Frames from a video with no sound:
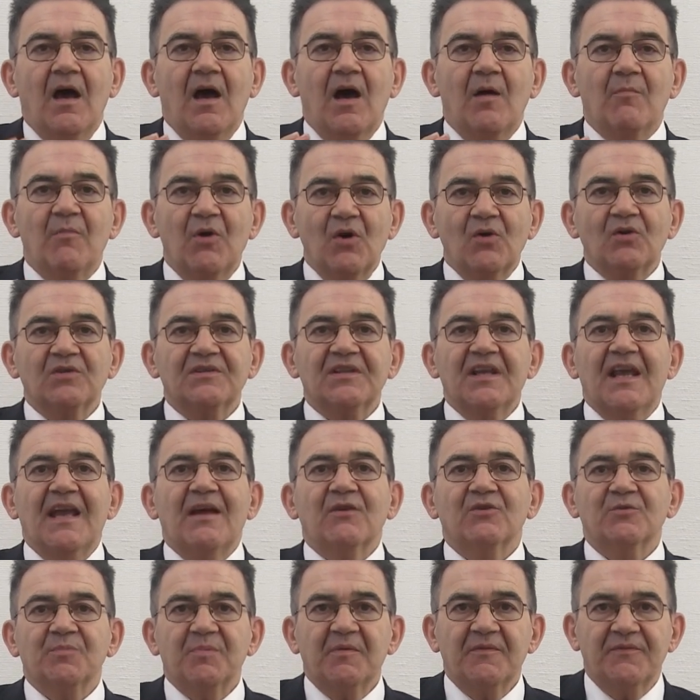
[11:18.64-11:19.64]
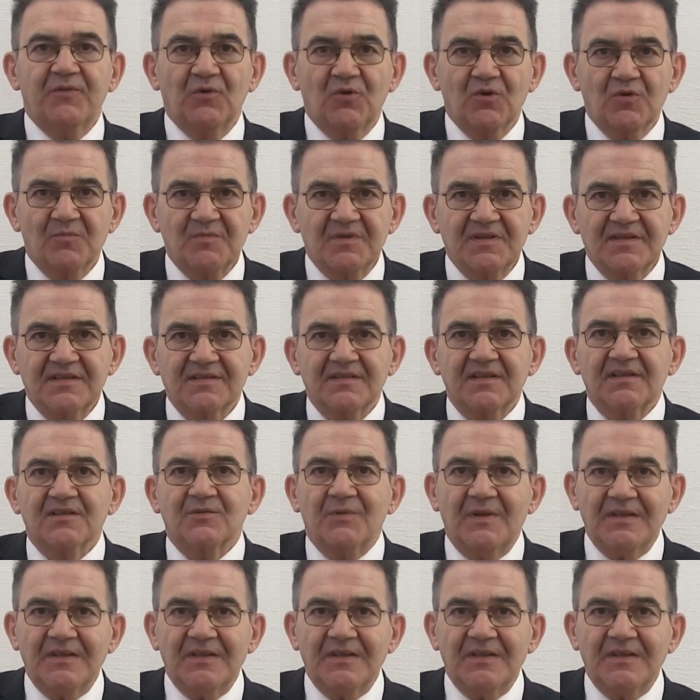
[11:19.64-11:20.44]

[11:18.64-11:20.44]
Among the outperformers, the